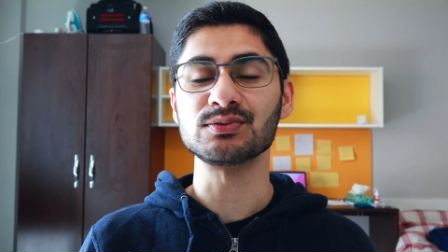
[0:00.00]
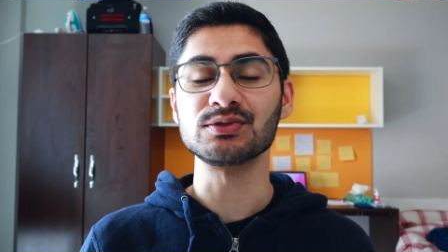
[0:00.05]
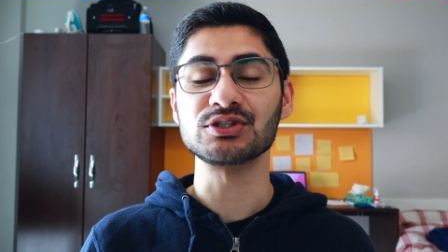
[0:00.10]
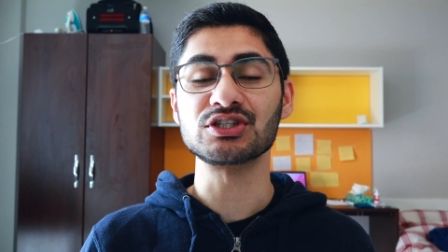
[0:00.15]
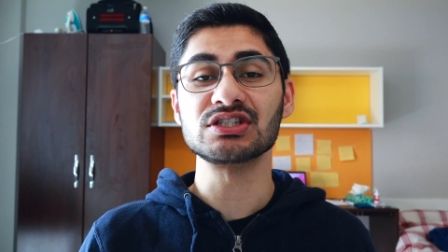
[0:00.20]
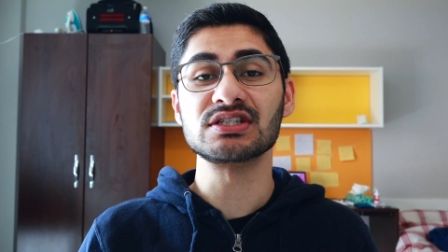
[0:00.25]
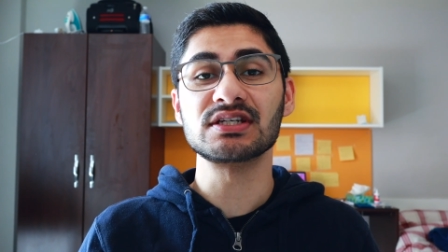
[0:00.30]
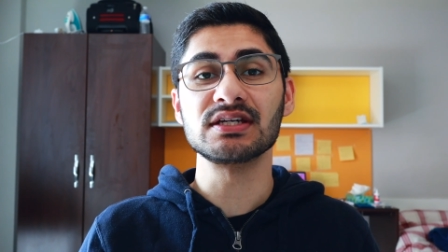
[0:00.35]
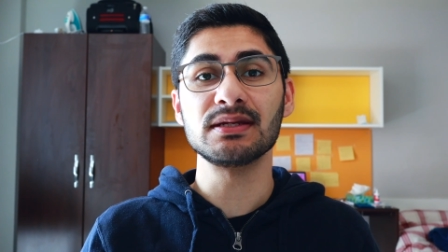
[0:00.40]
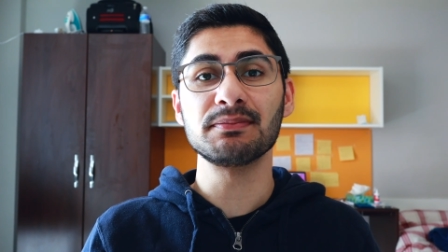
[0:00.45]
which
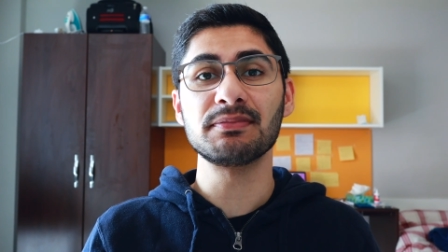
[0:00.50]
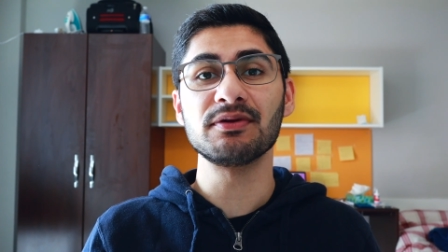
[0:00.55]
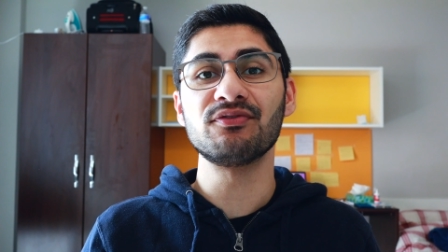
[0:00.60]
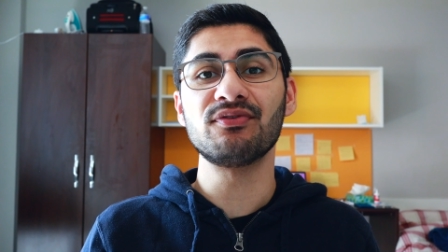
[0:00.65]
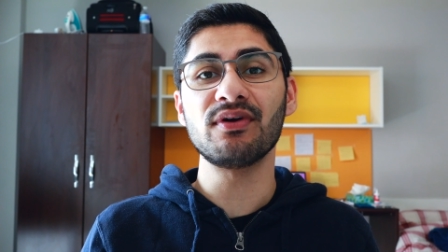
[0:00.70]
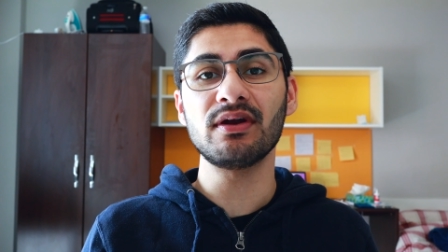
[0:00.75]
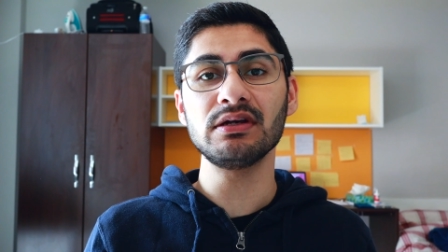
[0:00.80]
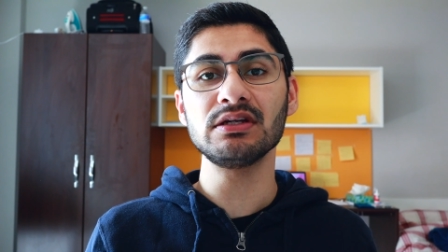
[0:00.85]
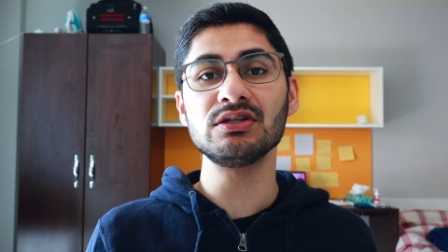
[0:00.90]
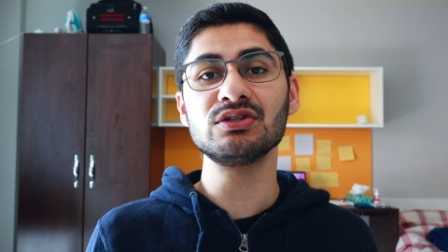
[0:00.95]
is going to be
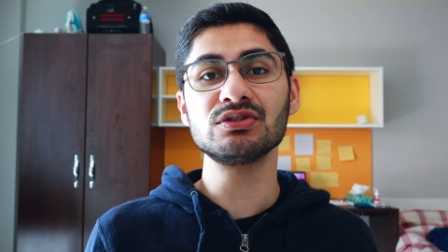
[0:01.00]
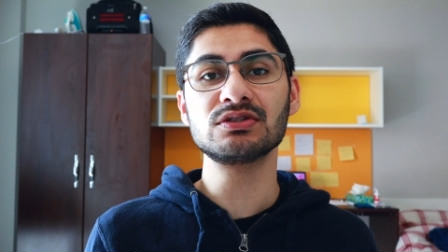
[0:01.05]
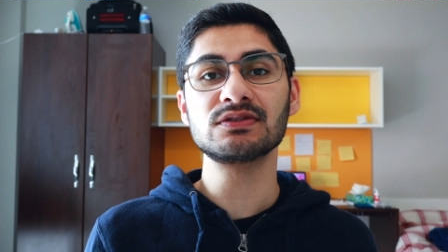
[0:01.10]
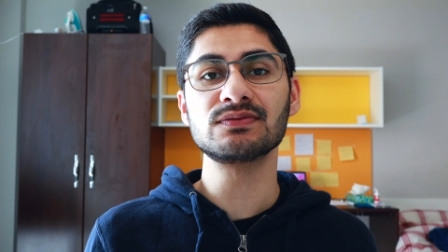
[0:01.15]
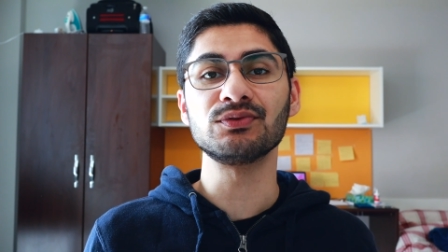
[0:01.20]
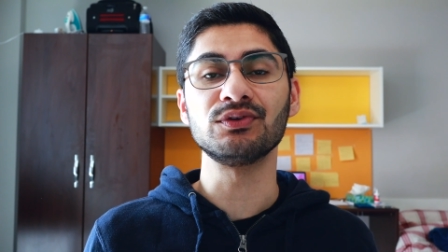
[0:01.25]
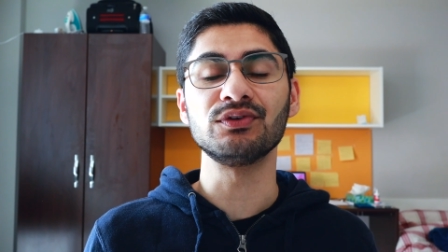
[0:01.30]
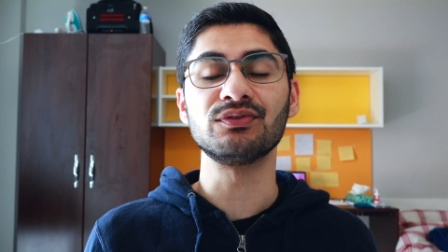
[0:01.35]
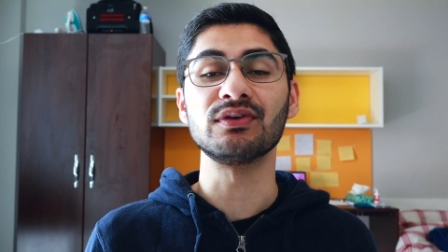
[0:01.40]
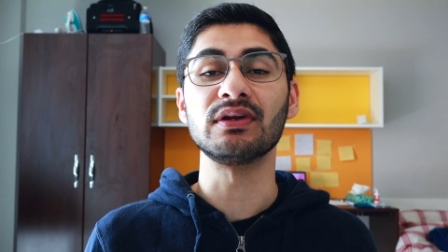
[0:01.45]
very
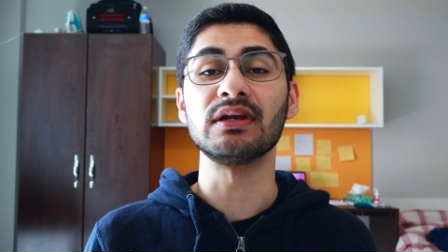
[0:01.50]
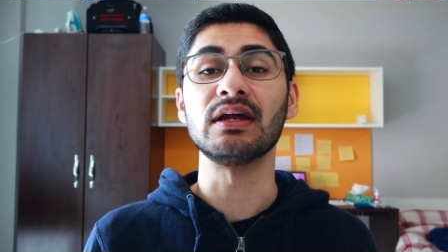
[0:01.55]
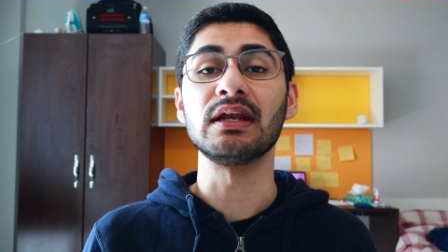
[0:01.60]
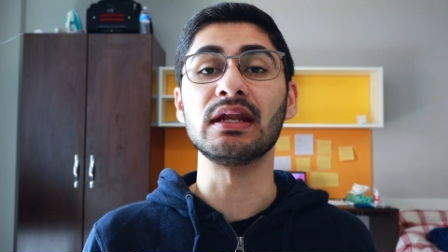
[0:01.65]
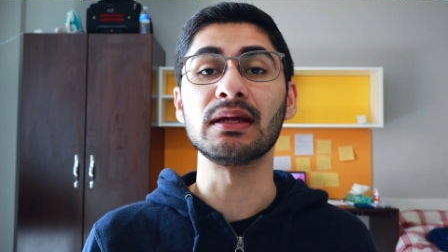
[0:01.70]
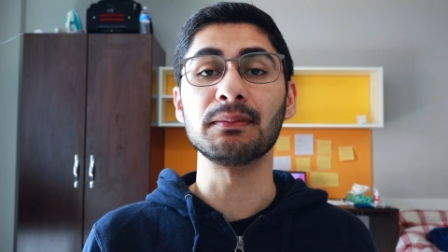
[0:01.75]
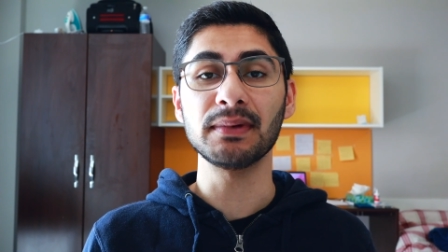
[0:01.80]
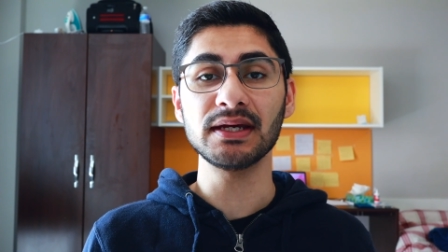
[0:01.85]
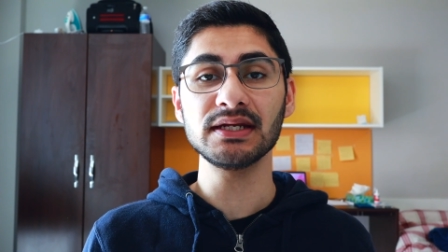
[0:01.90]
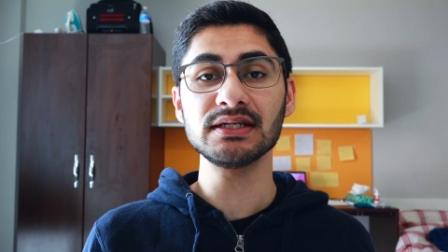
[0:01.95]
useful if you're
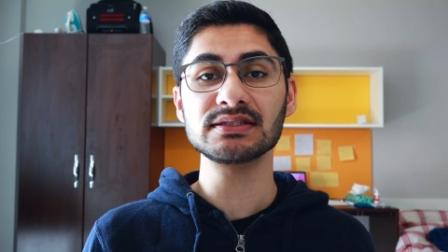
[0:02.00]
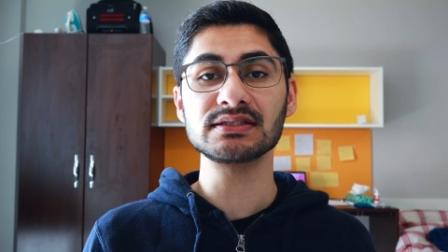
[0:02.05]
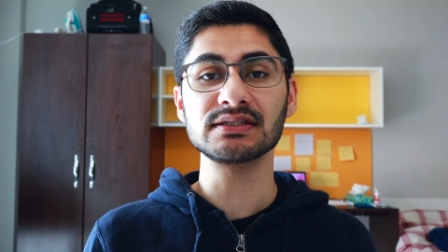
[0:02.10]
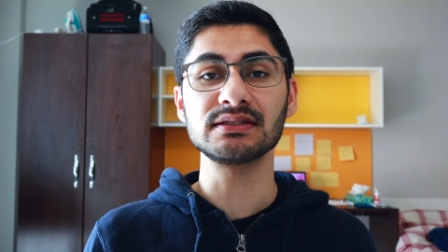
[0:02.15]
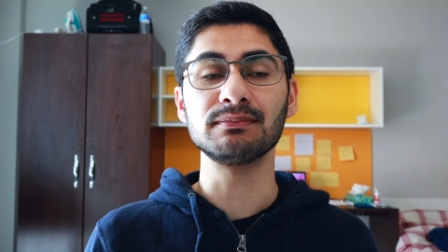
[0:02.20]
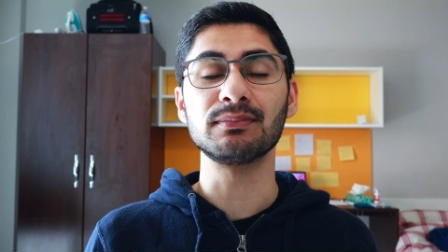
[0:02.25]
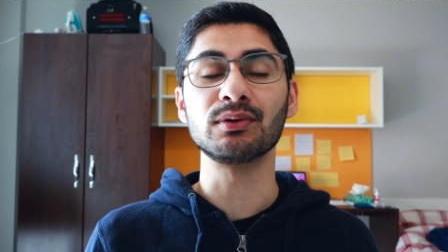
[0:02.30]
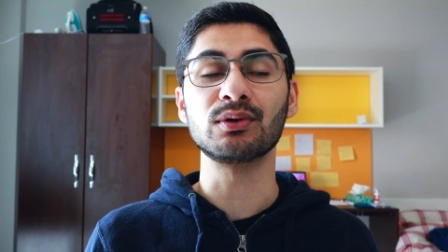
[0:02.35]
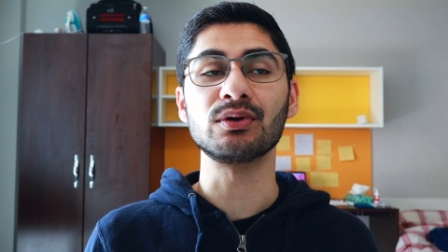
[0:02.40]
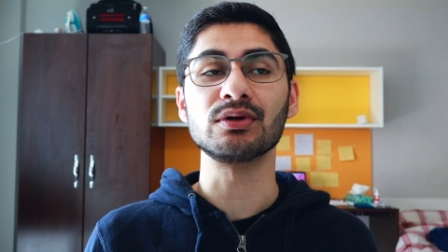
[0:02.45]
learning
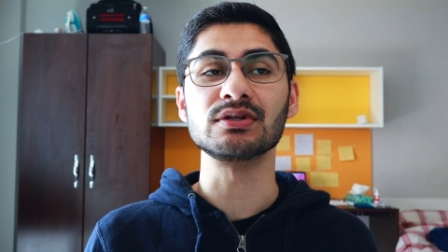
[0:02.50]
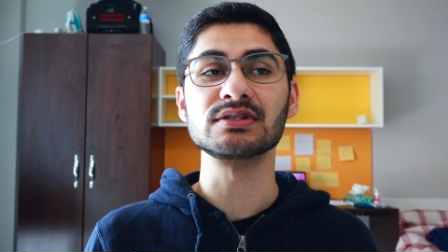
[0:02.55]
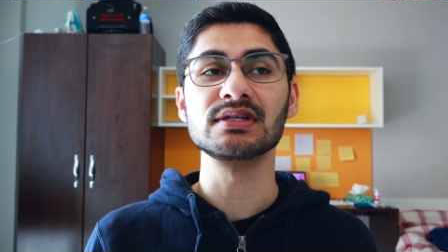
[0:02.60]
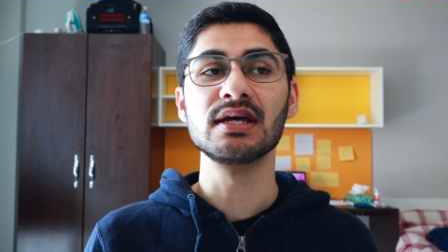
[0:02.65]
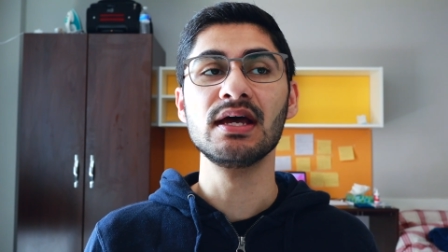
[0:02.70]
medicine, because